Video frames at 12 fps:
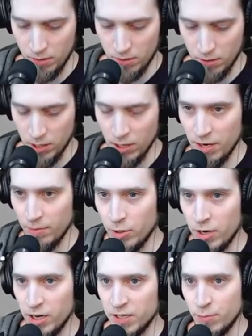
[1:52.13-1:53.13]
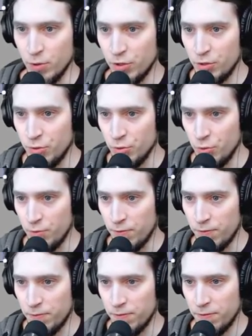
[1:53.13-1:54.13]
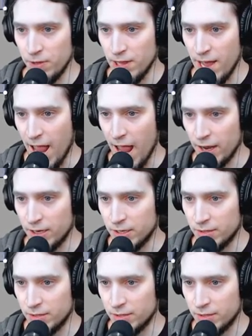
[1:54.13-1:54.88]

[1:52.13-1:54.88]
And I'm gonna export to FLAC.